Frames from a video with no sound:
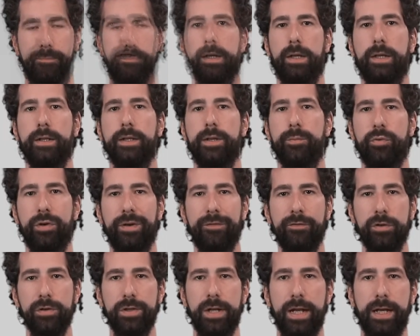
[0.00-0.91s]
In the
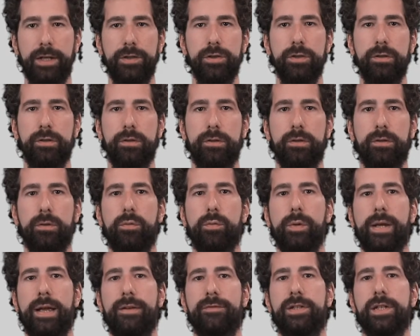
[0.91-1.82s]
previous lecture,
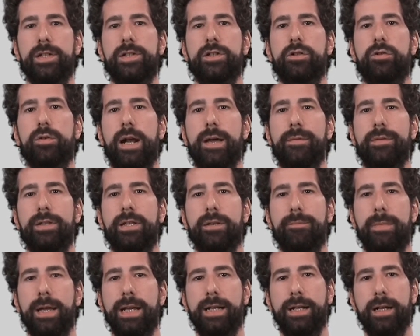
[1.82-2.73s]
we have described the
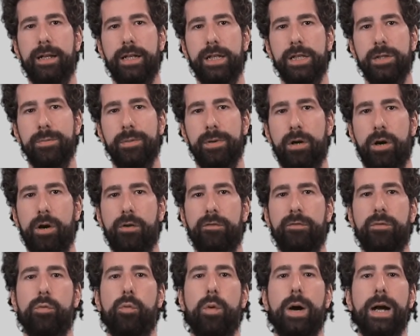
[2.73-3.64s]
mechanism
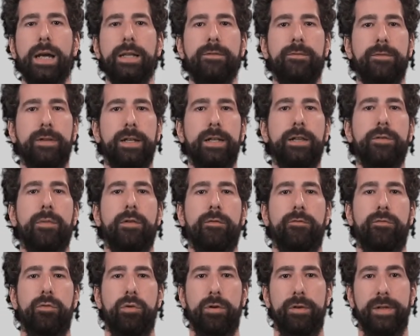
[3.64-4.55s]
of wide-field
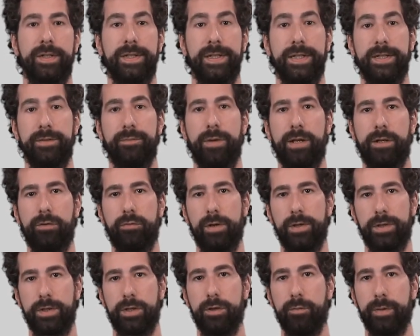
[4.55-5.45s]
fluorescence
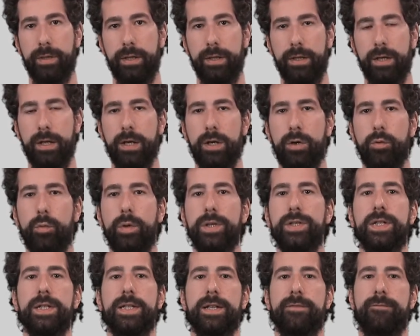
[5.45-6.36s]
microscopy, which
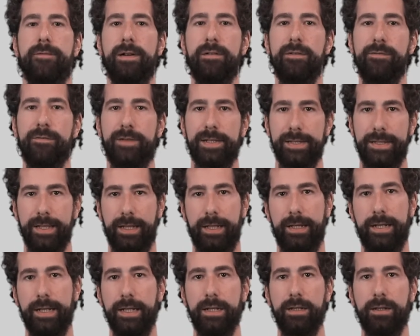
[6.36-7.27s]
is a very fast
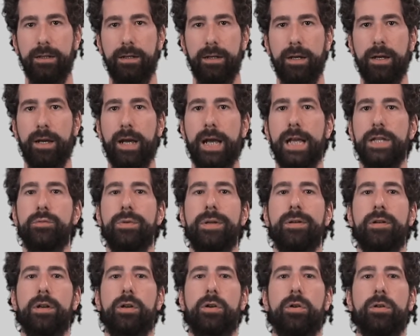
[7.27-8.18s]
technique as we
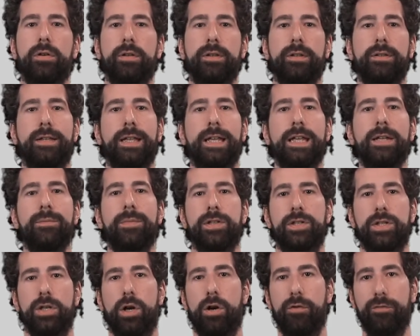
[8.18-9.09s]
record the
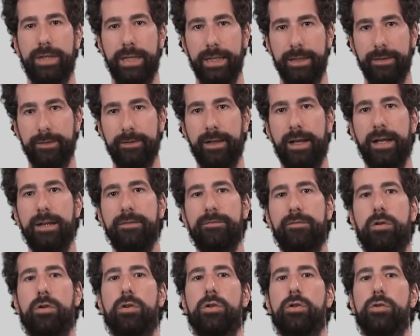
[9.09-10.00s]
image of the entire
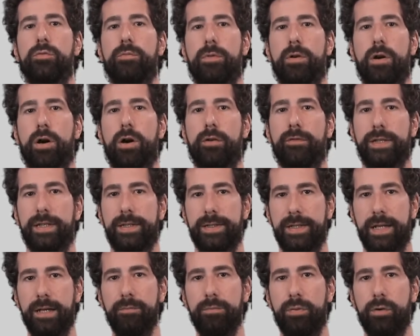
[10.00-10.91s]
volume of the
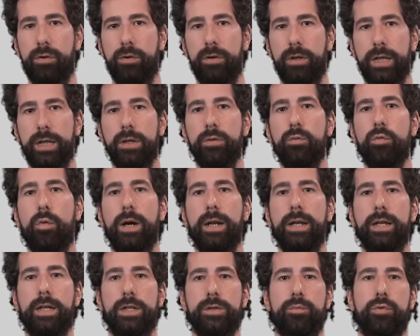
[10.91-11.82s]
sample in one
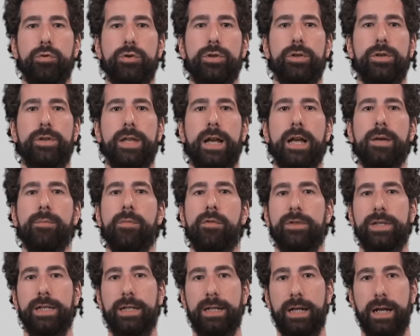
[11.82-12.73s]
exposure time of
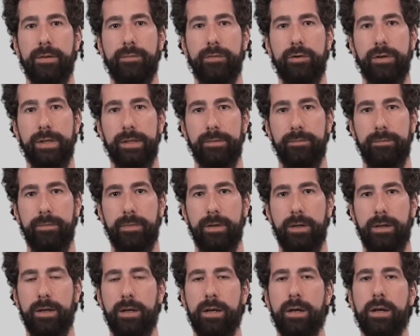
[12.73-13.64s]
the camera.
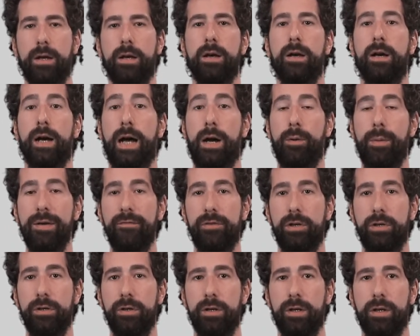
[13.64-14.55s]

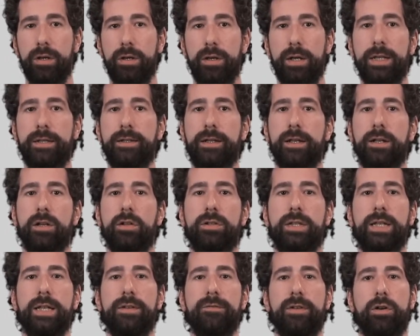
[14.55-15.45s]
However, it cannot
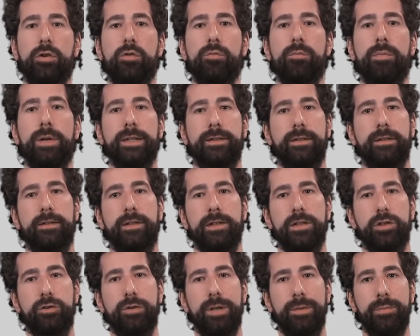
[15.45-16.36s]
give a complete
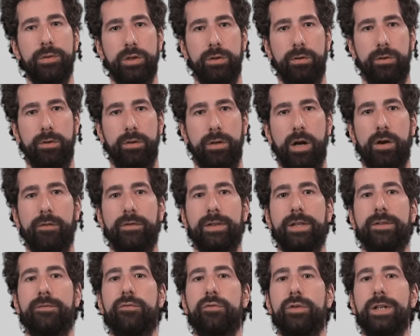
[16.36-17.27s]
description of
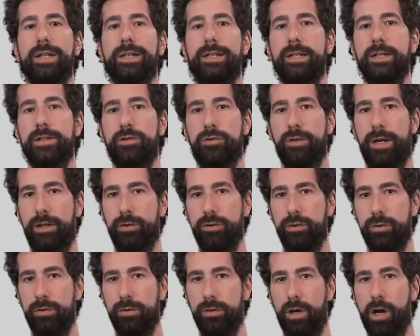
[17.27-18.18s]
the 3D
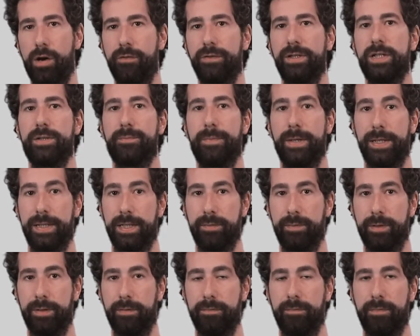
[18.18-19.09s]
structure of the
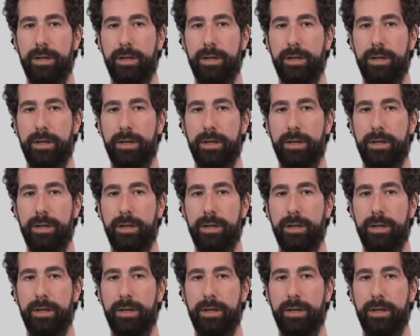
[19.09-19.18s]
specimen.